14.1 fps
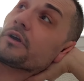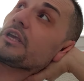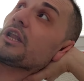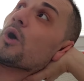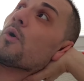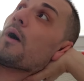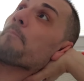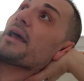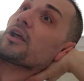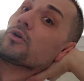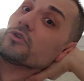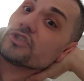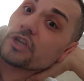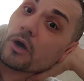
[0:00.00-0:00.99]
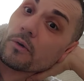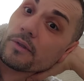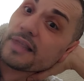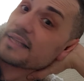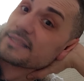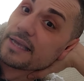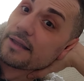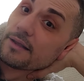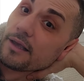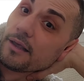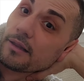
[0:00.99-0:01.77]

you know, a medical show. That's it.